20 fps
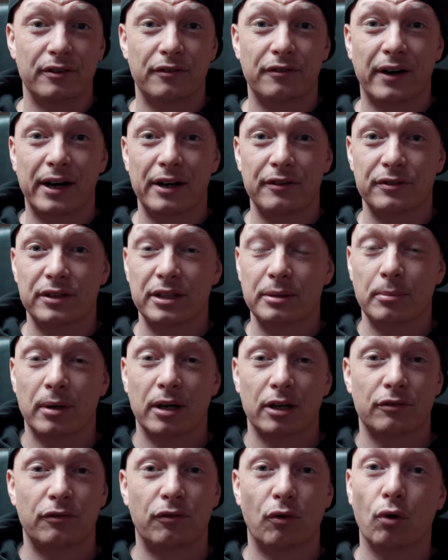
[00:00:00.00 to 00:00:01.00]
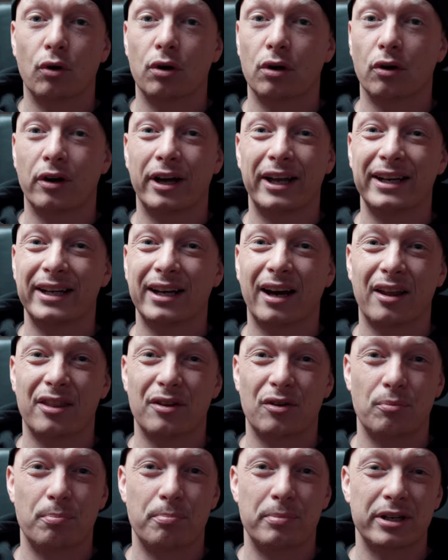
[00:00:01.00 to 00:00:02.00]
a 5D Mark IV, or any
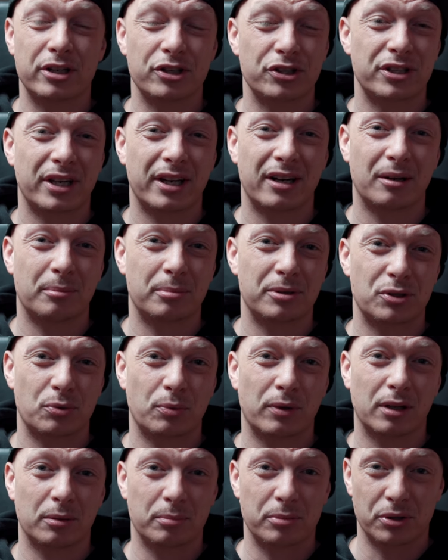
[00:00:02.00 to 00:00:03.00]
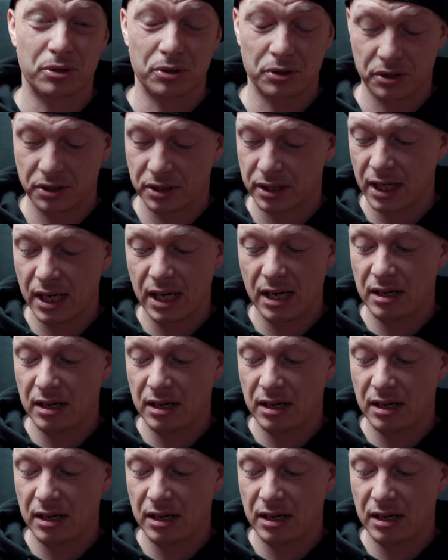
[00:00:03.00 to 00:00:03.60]
other bigger setup as well, because